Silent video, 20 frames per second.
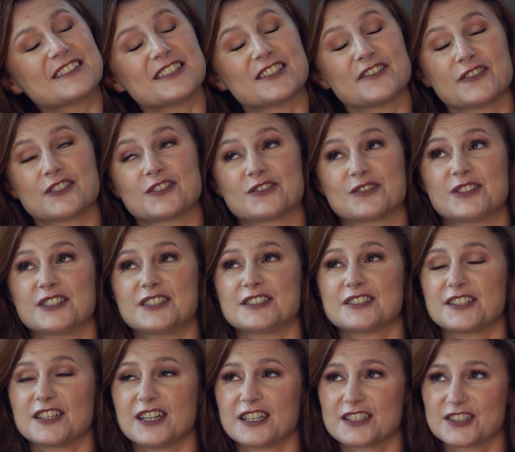That's a difficult
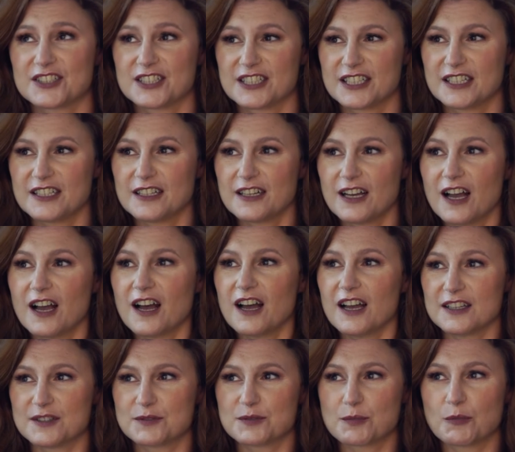question, actually.
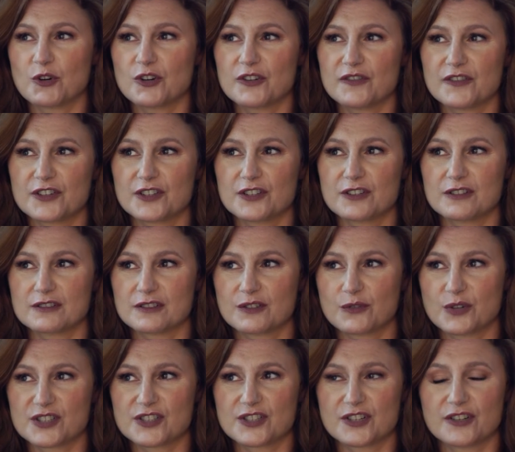It's more of a
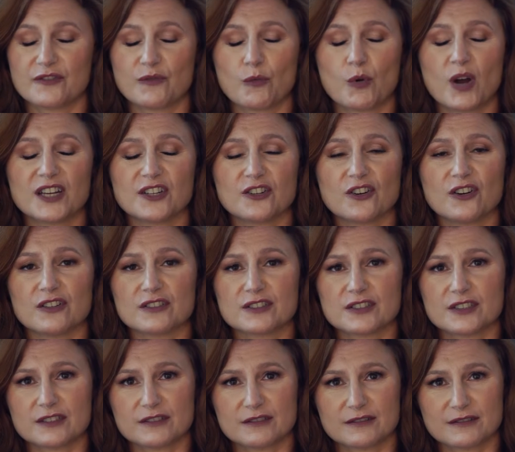question of why
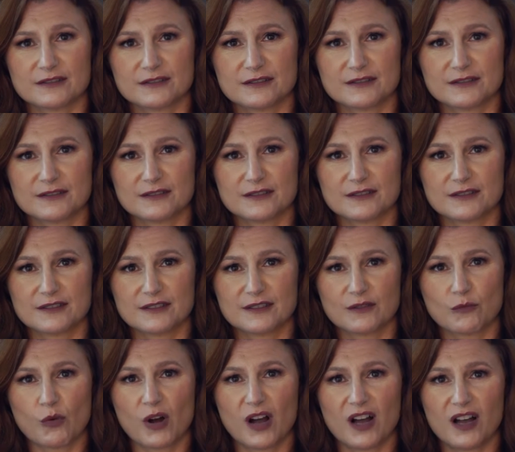not?
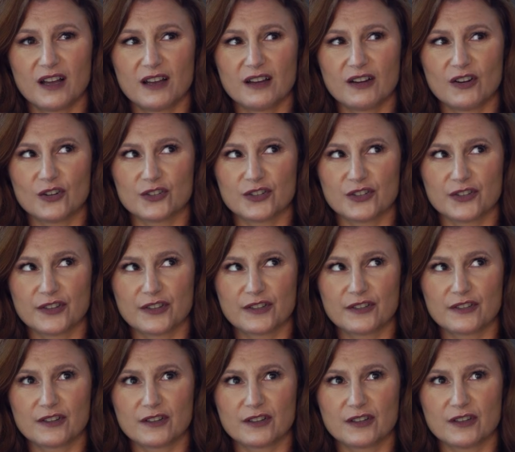Why on
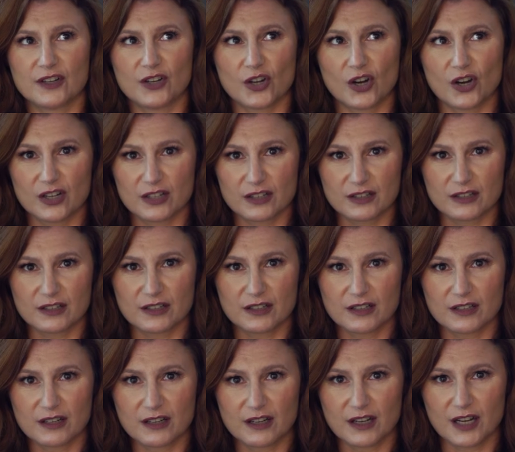earth not?
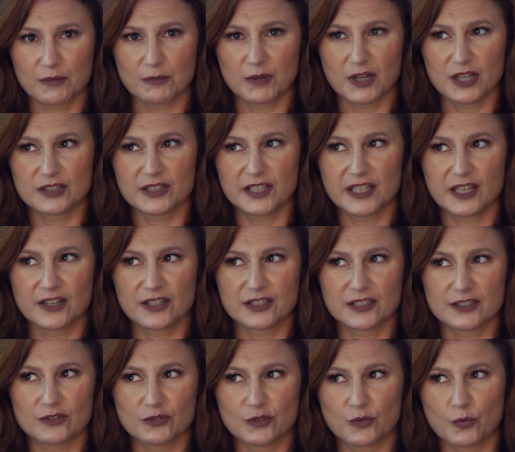I'm only
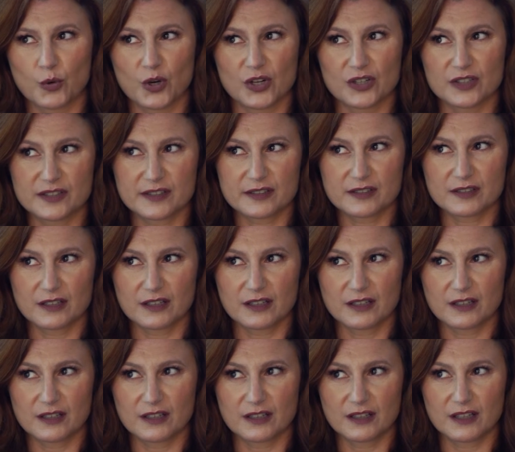going to look worse
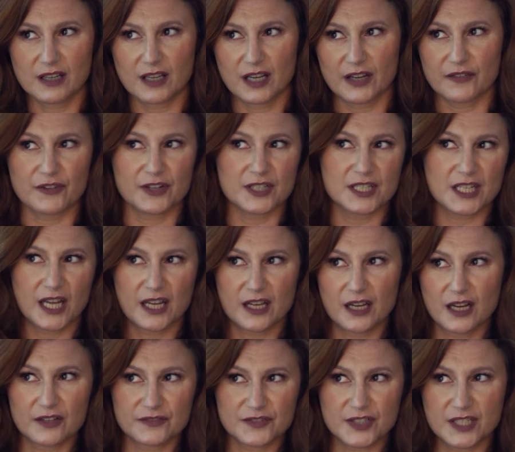every day
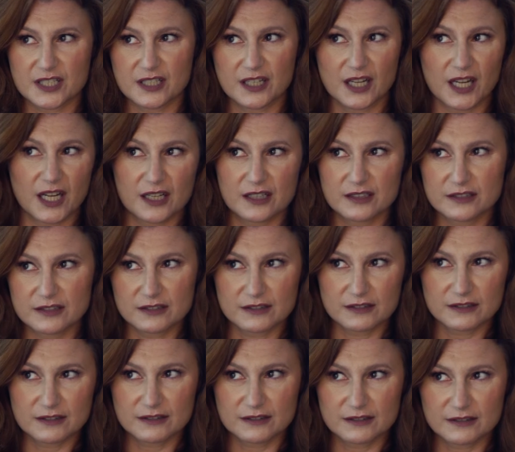after today
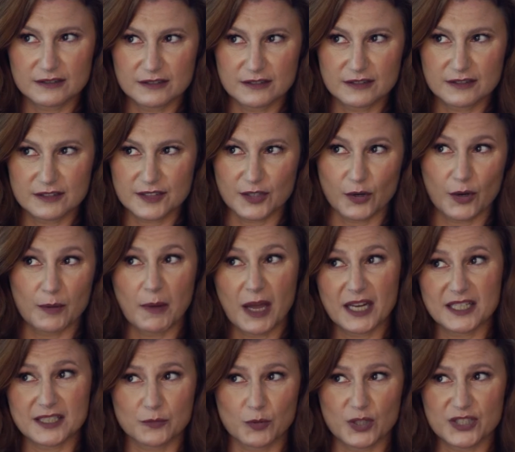so I
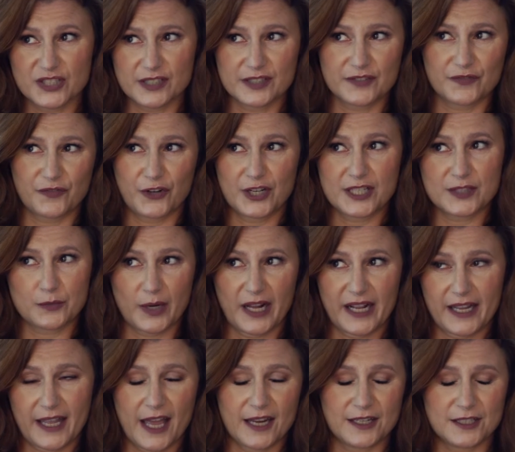might as well just freeze what
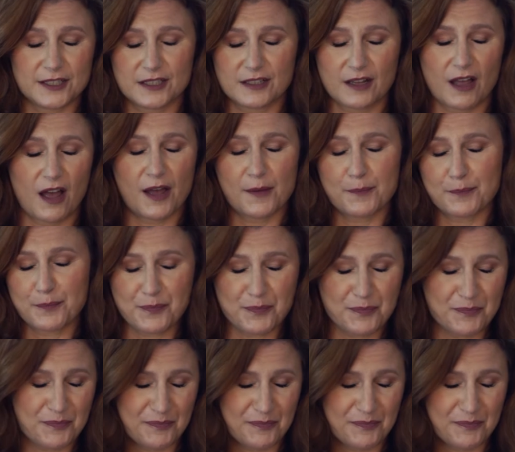I can in time.